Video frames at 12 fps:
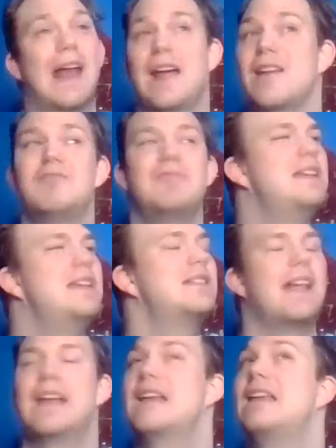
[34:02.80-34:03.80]
and I he's
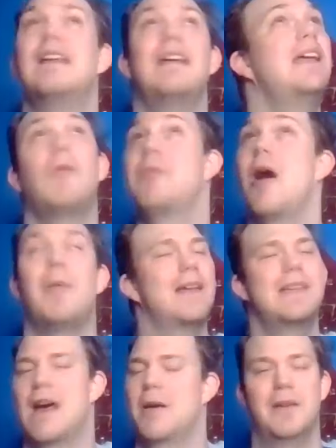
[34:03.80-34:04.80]
gonna he'll
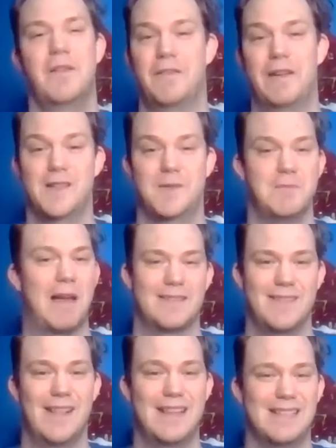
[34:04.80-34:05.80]
probably yell at me when he doesn't
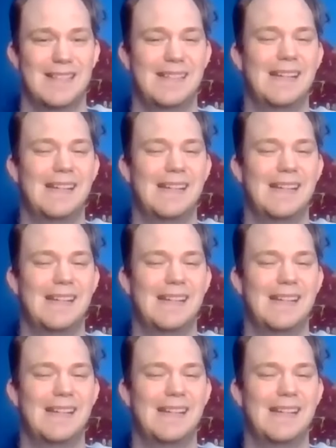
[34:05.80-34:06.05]
mention this.